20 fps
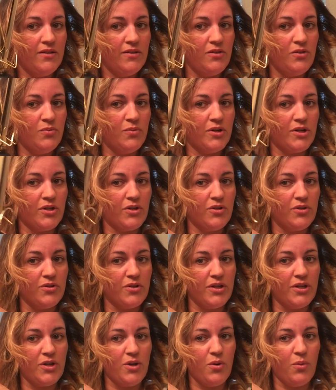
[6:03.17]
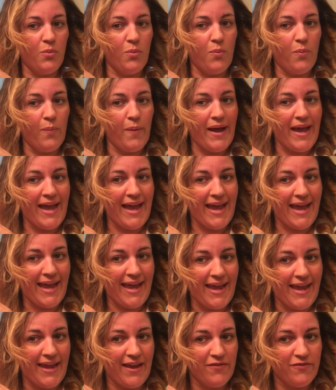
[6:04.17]
you wanna curl it
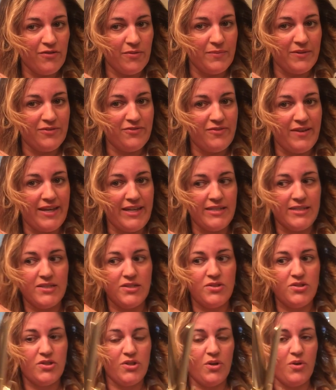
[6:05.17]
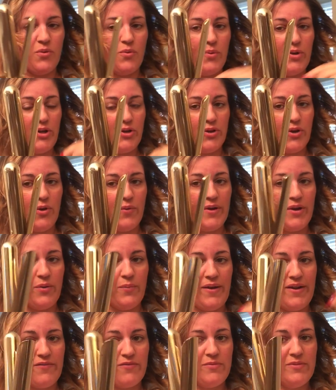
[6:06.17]
away from the face. So when you're going
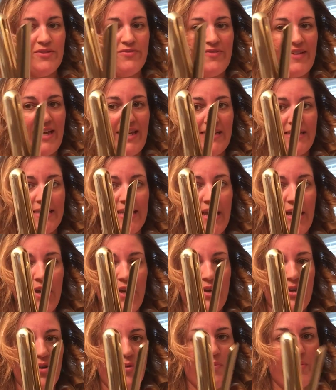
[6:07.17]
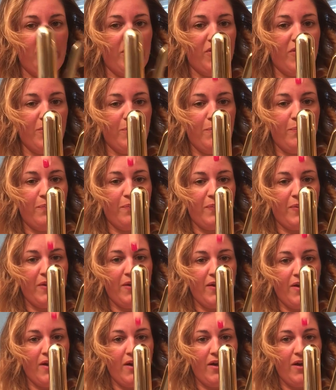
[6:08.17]
away from the face, you put the,
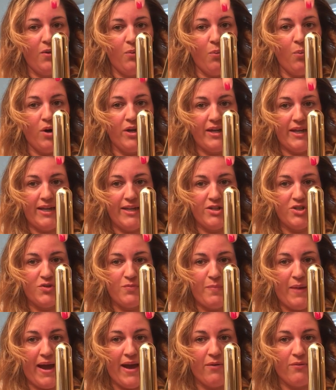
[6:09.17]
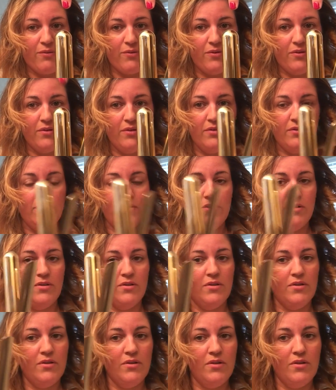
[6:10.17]
the one inch barrel
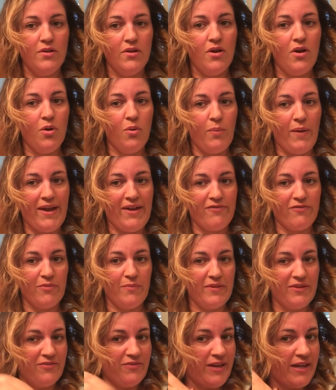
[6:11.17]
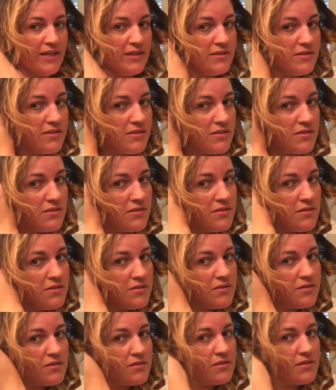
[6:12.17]
away from the face.
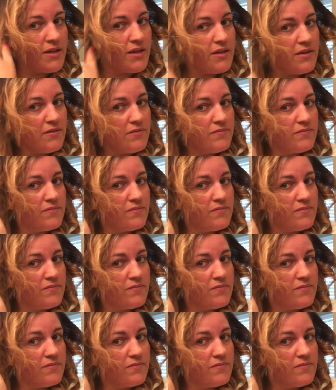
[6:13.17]
Okay,